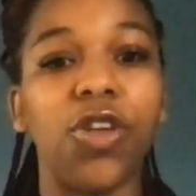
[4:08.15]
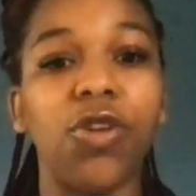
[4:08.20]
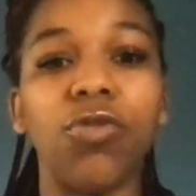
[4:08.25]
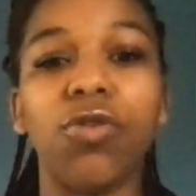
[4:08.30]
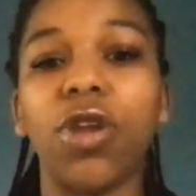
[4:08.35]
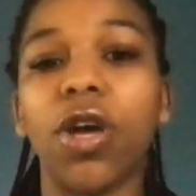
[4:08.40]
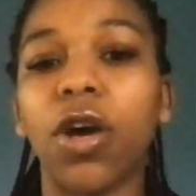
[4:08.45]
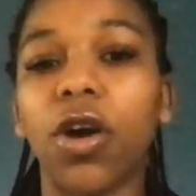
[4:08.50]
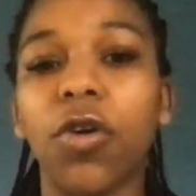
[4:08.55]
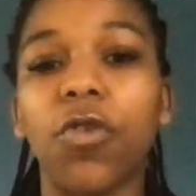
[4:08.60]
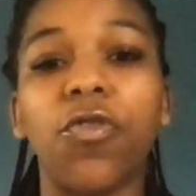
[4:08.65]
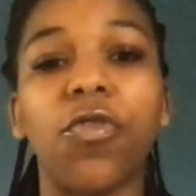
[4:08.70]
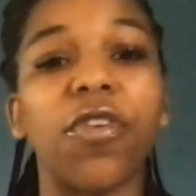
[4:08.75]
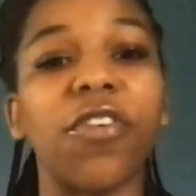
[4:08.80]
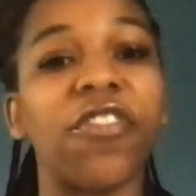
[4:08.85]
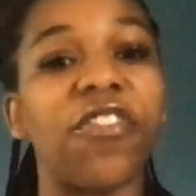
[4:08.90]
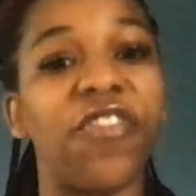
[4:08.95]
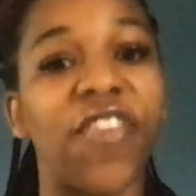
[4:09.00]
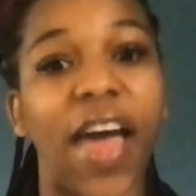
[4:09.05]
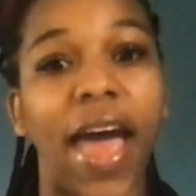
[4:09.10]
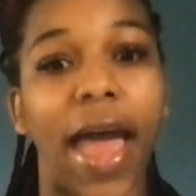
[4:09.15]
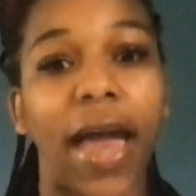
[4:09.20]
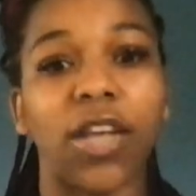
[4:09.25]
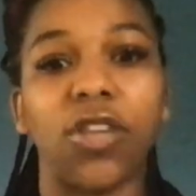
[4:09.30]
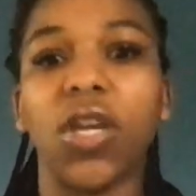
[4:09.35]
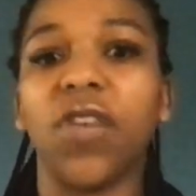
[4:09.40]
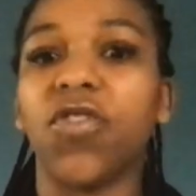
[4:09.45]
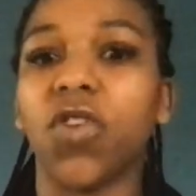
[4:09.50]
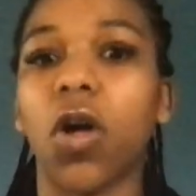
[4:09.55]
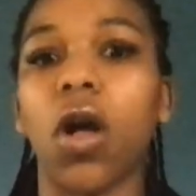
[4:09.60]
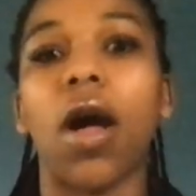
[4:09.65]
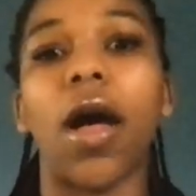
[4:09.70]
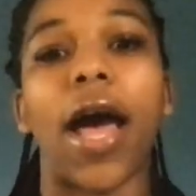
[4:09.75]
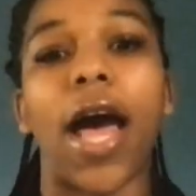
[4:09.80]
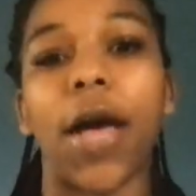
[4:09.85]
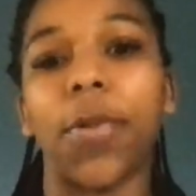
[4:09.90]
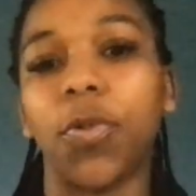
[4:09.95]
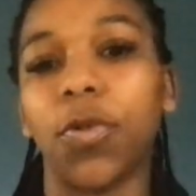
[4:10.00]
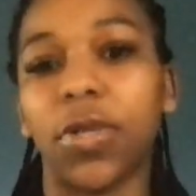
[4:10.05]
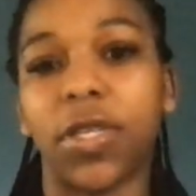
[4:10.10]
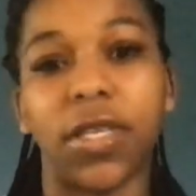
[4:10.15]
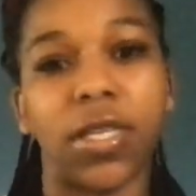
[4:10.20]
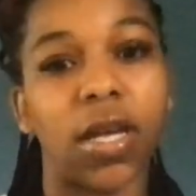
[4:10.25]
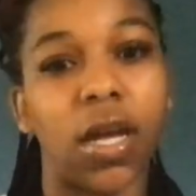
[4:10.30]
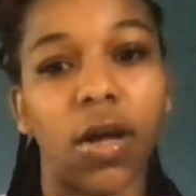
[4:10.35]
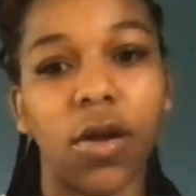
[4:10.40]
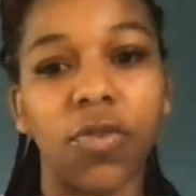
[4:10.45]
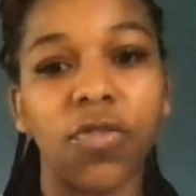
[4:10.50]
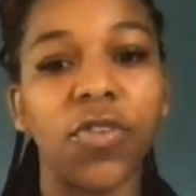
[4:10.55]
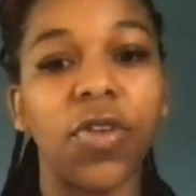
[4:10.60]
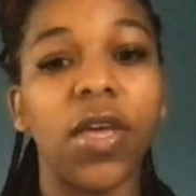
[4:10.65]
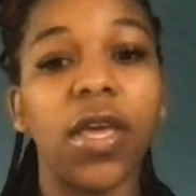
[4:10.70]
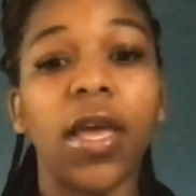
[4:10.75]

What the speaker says: you know for a fact you have to call Apple itself.